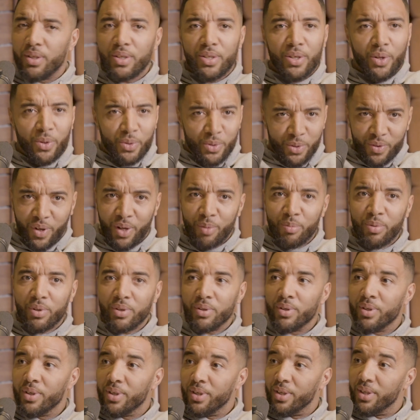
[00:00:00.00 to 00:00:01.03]
yo, you're right,
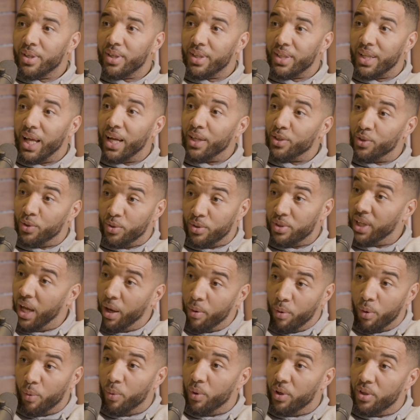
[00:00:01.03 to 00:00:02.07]
bro. That's just
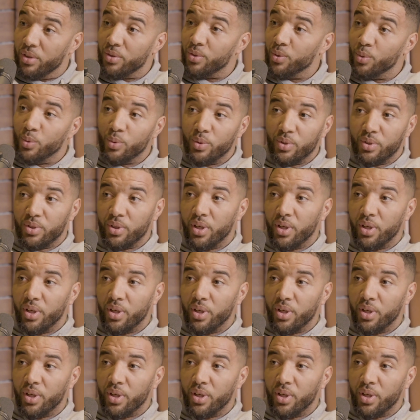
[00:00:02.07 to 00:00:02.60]
how I was all the